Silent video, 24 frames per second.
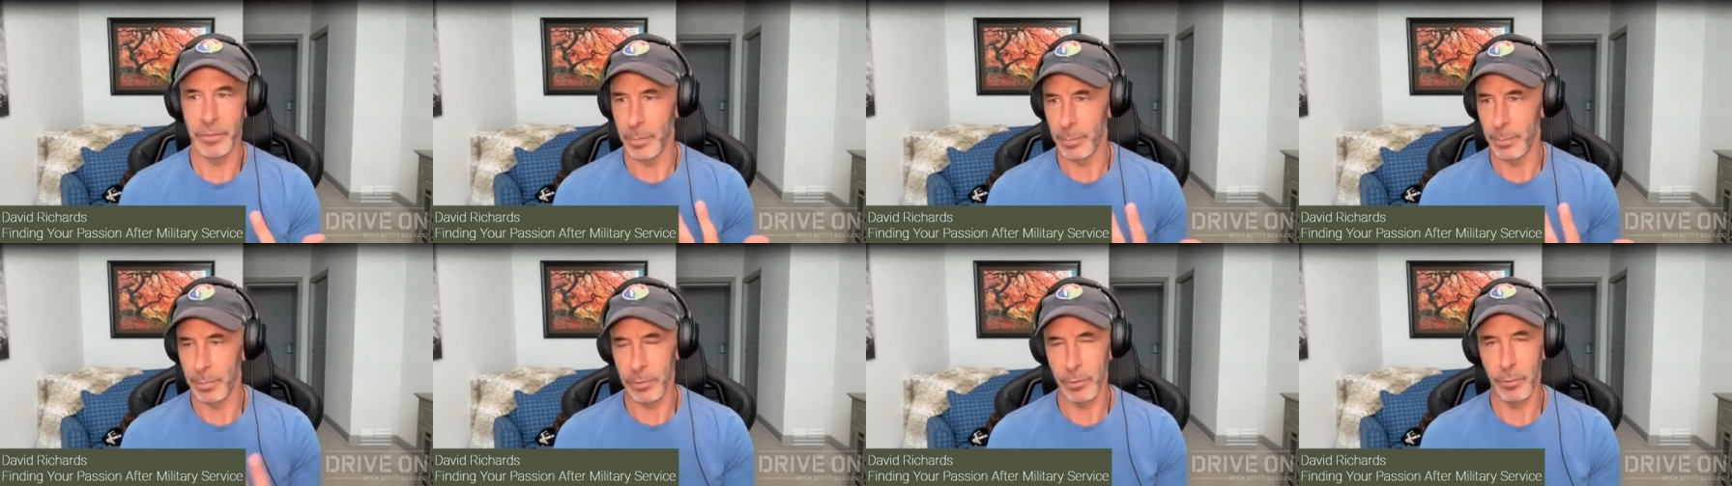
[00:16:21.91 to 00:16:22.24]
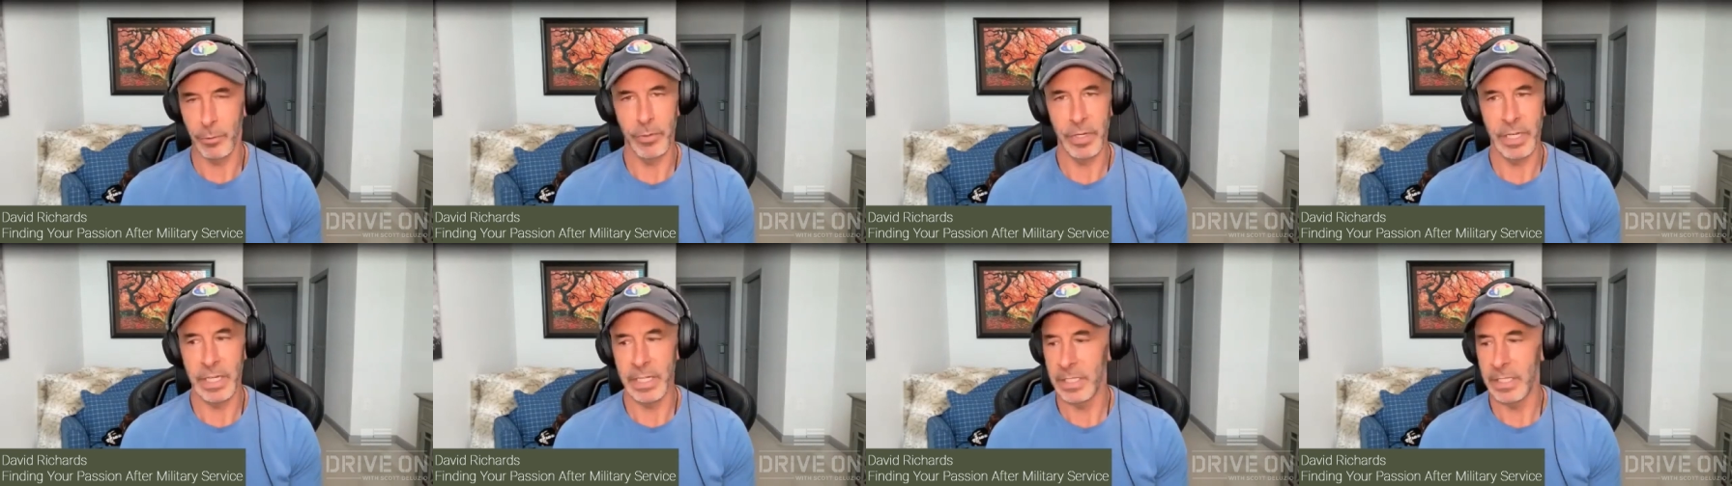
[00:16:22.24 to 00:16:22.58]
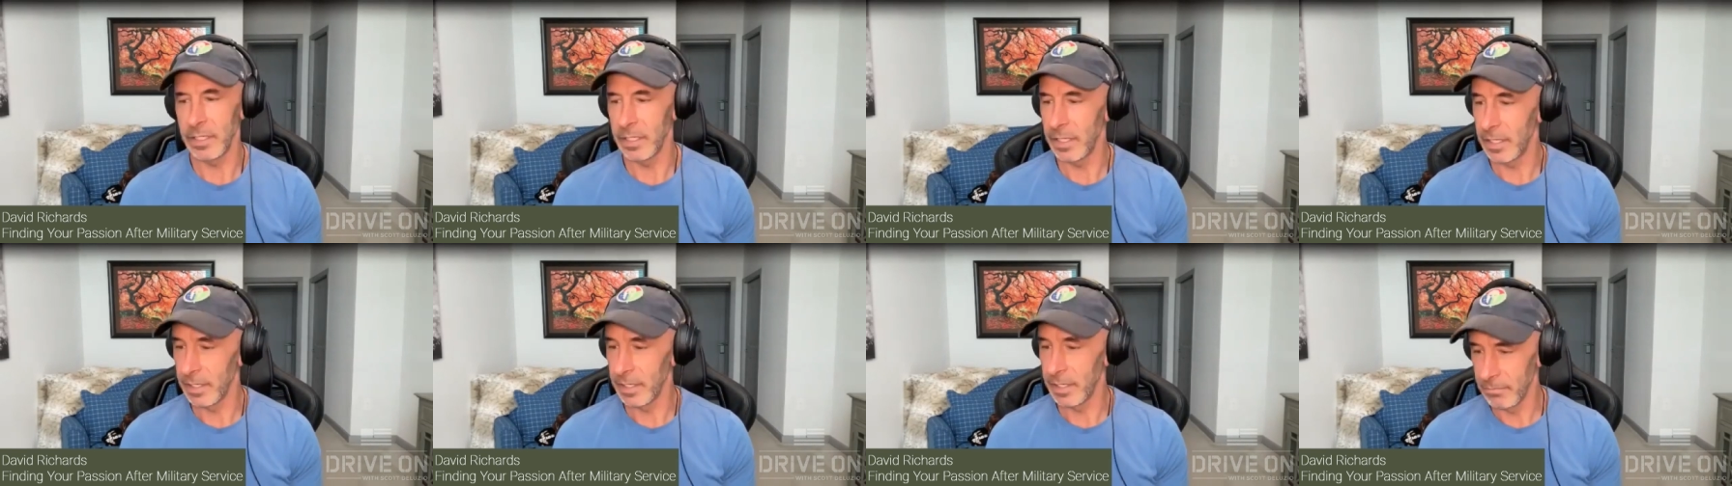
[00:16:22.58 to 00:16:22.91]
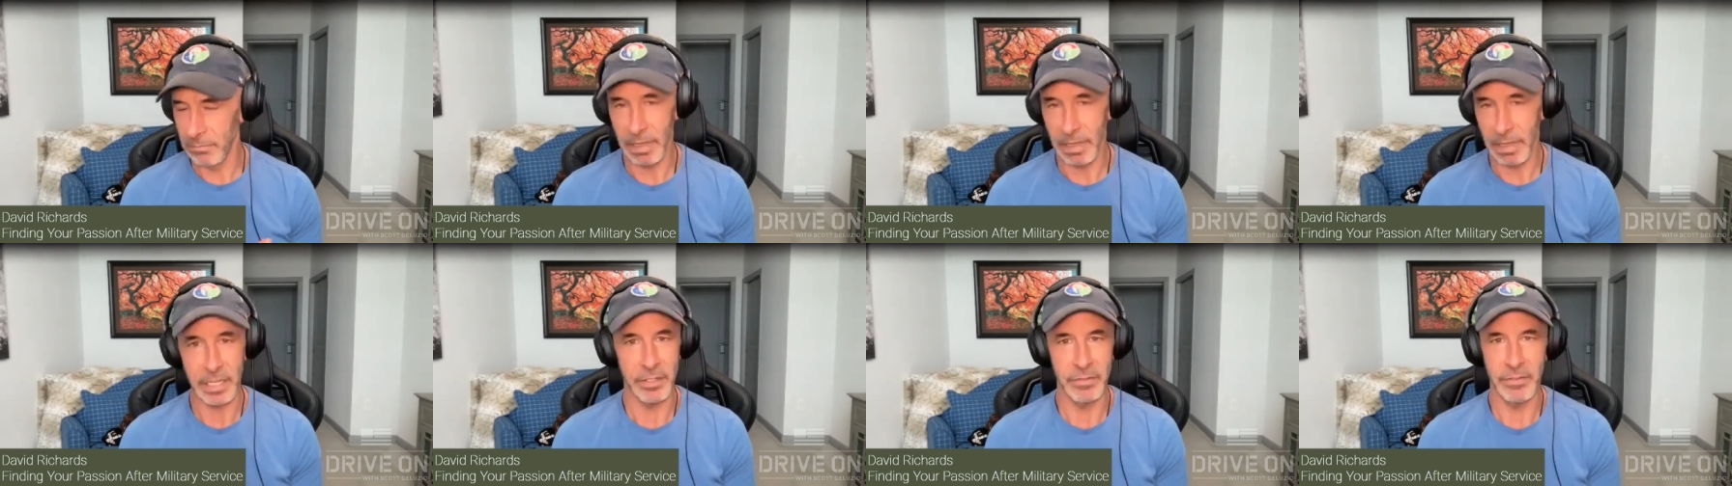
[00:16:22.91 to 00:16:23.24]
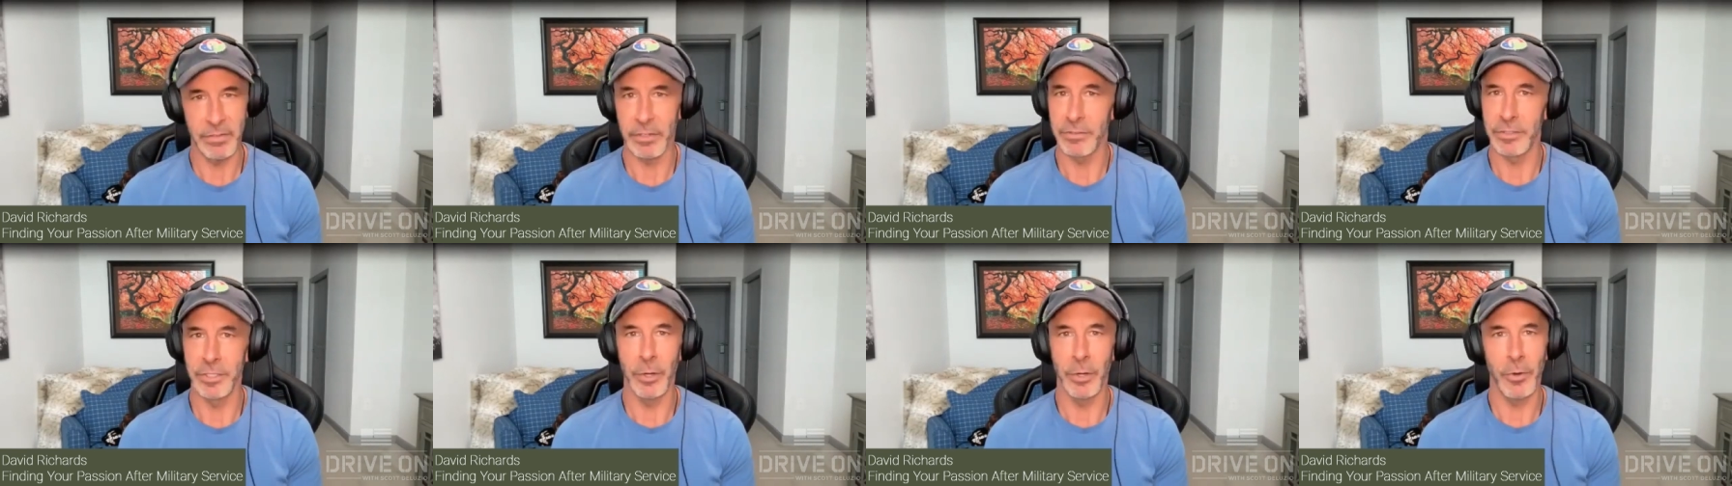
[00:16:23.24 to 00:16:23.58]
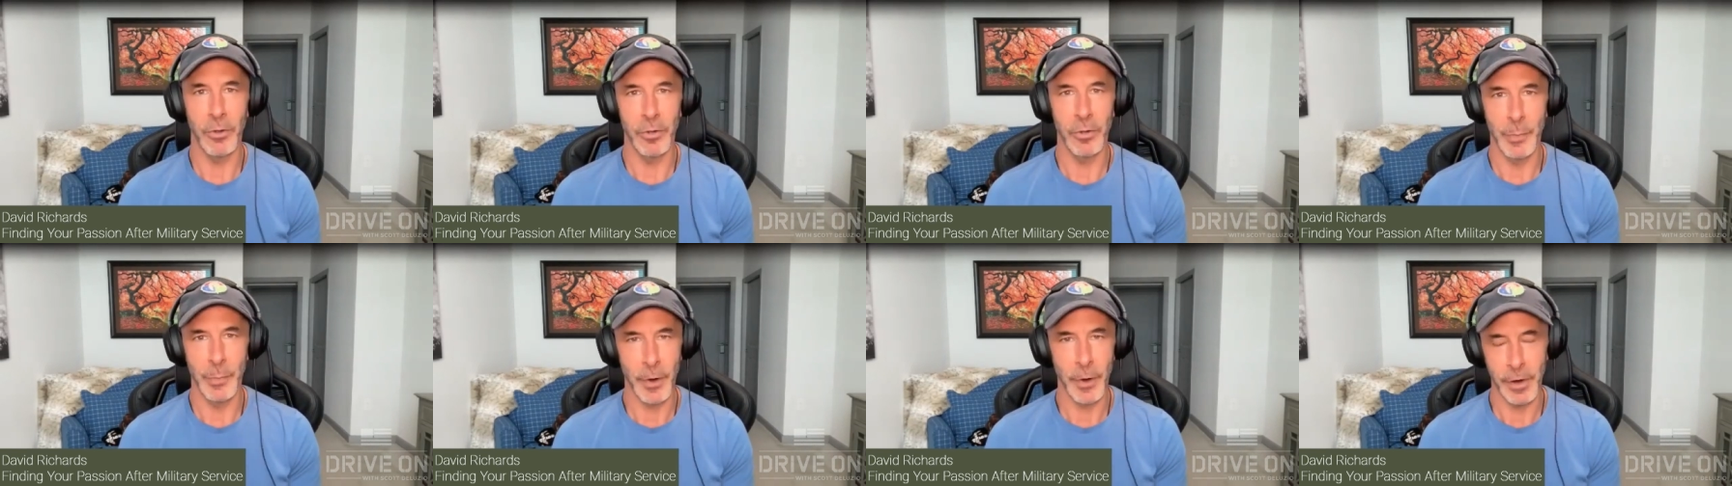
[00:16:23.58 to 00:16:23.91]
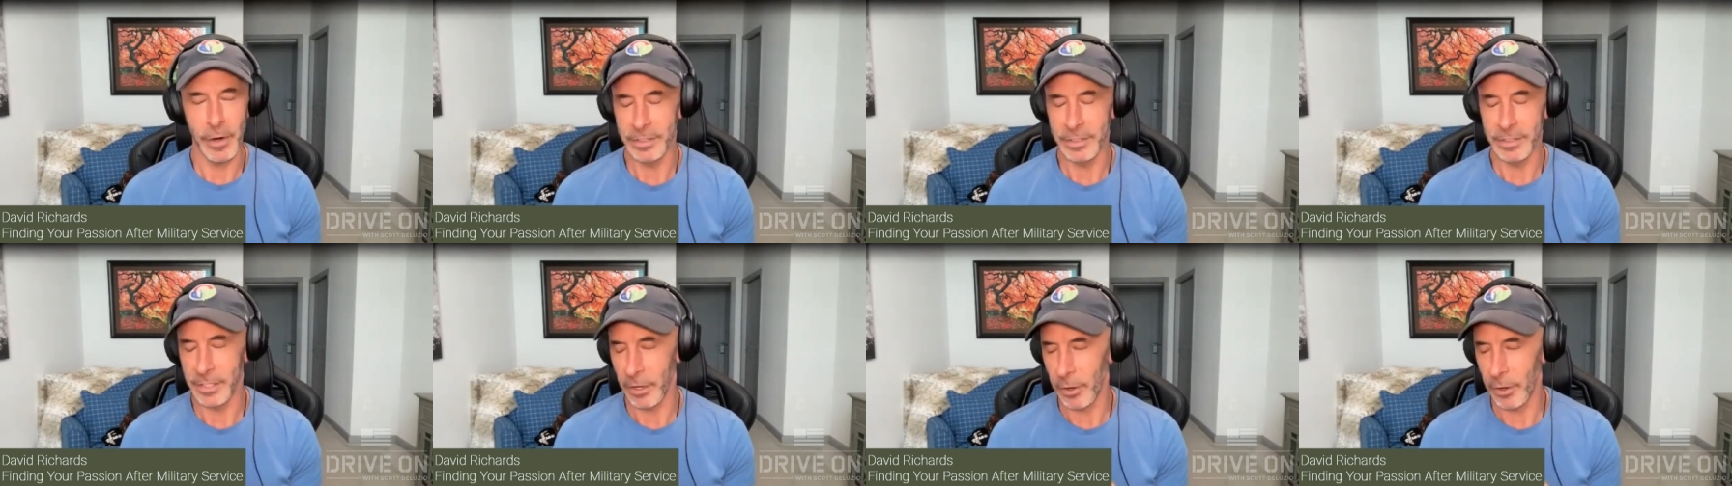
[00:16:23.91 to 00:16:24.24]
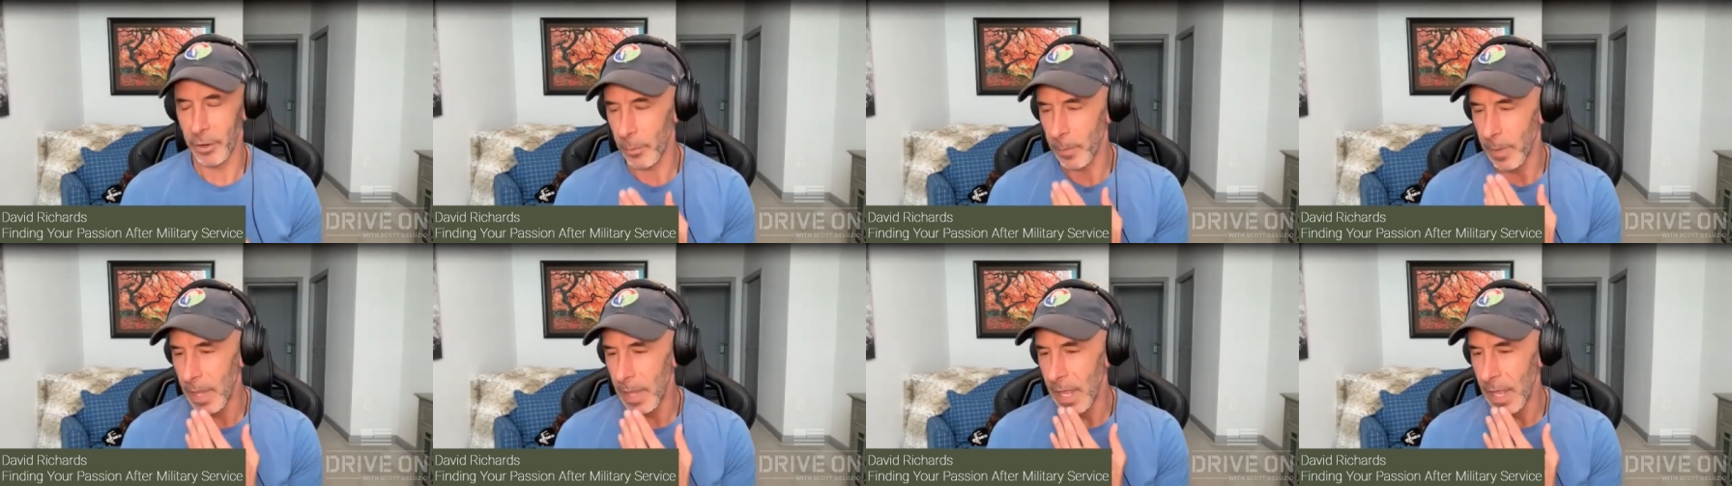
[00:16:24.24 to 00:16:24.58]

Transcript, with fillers: deployed, like there's no hold barred. So